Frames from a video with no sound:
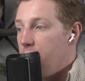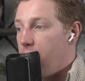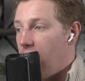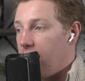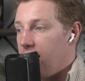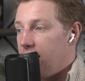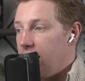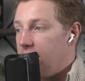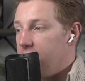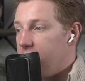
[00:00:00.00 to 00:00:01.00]
But
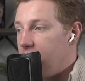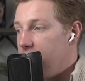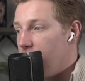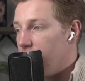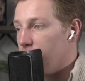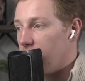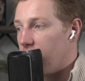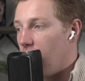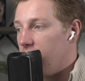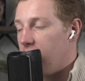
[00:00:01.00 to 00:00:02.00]
you can see those
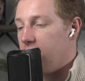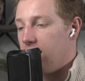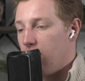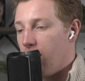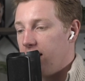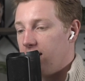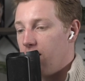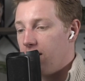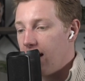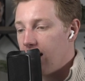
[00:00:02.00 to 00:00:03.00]
results in the US.
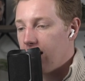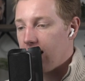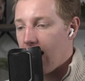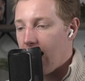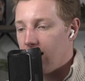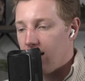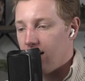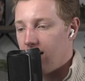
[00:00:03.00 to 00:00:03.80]
If they can get